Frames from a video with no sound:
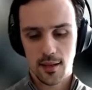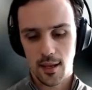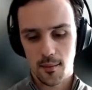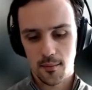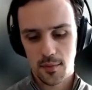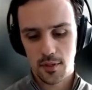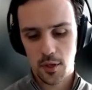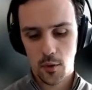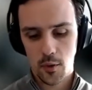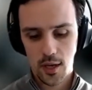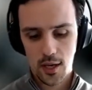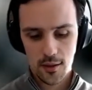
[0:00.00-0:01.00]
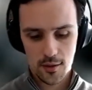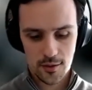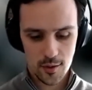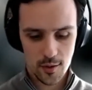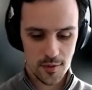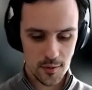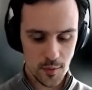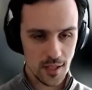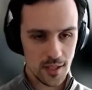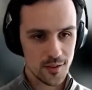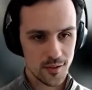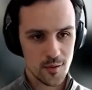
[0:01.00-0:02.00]
Um, so the service
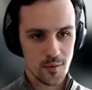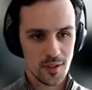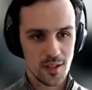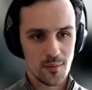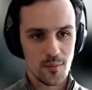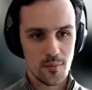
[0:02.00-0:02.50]
related to really